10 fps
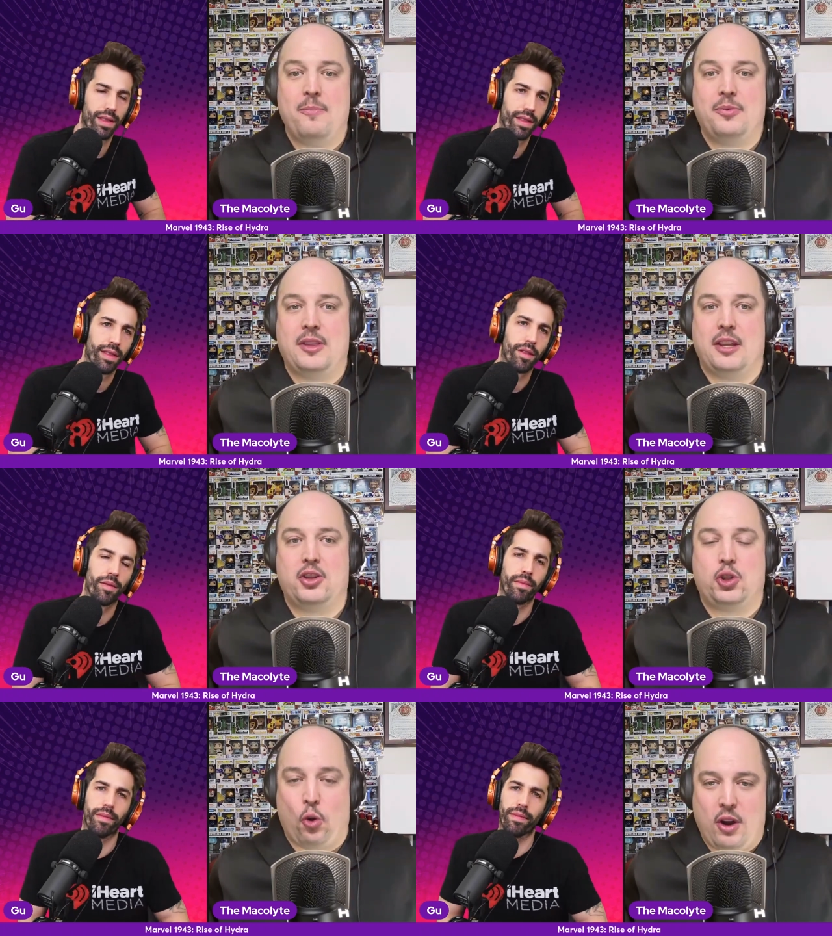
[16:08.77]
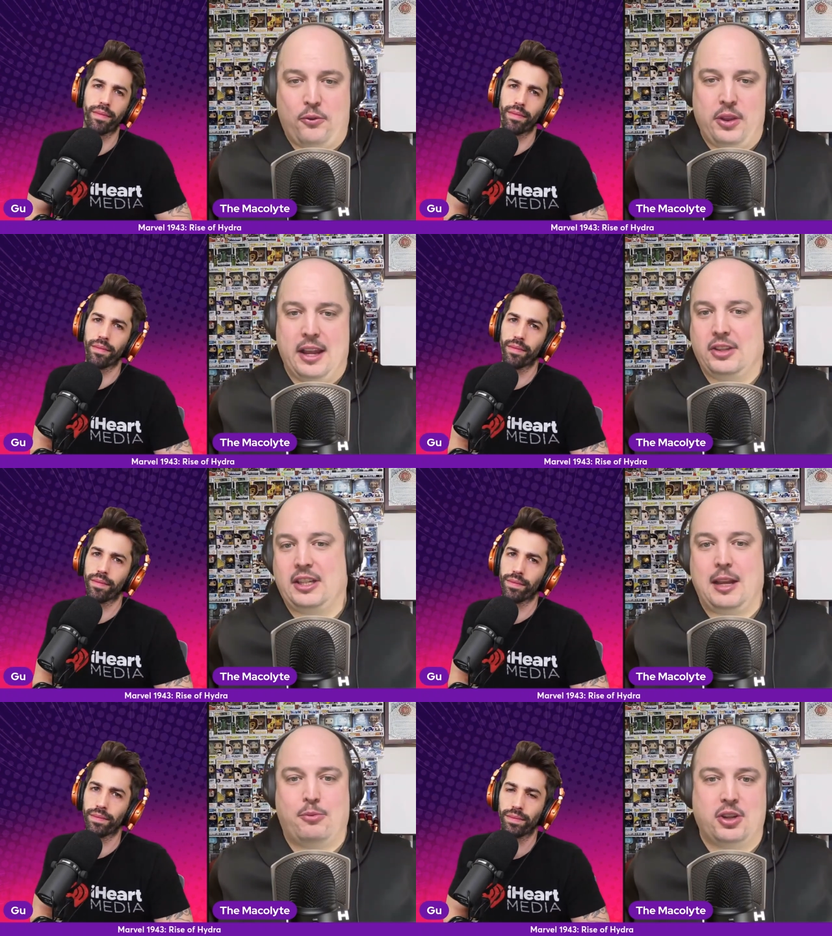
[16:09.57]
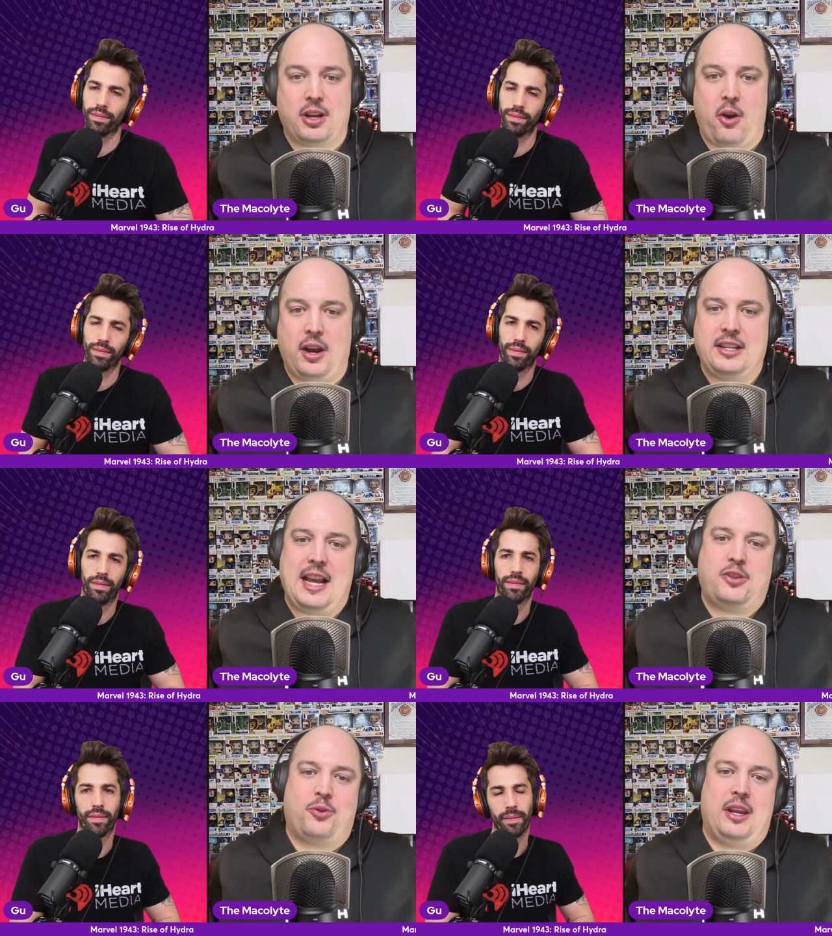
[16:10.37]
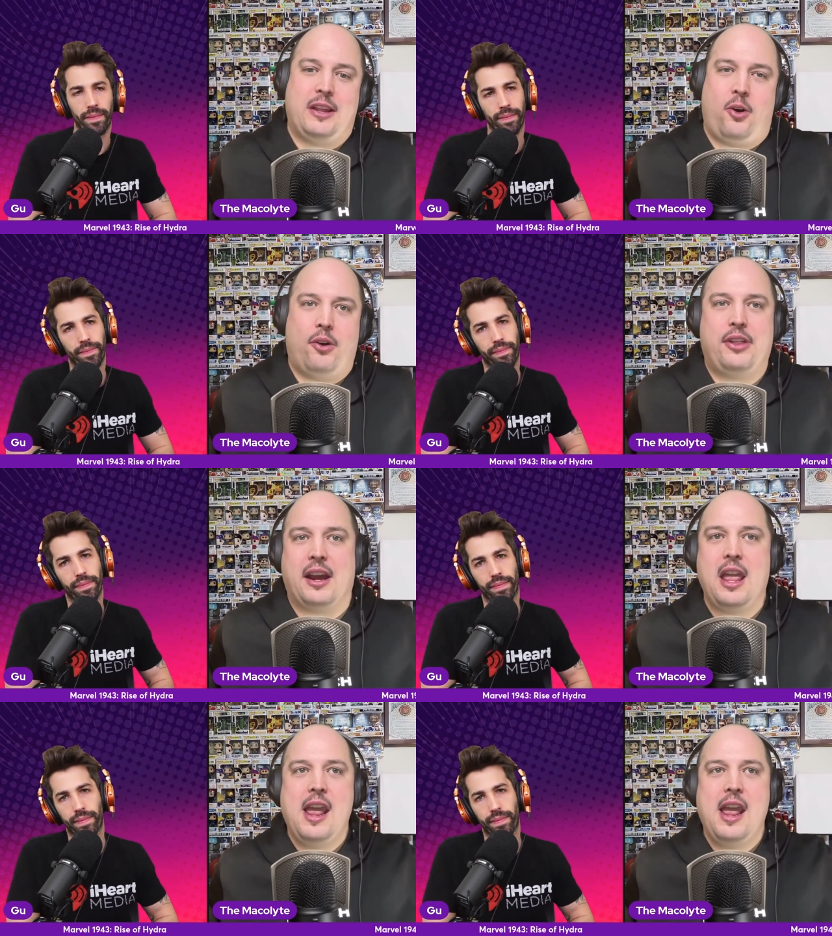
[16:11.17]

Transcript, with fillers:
Speaker 1: the story for this keeps you going because that's really the whole thing.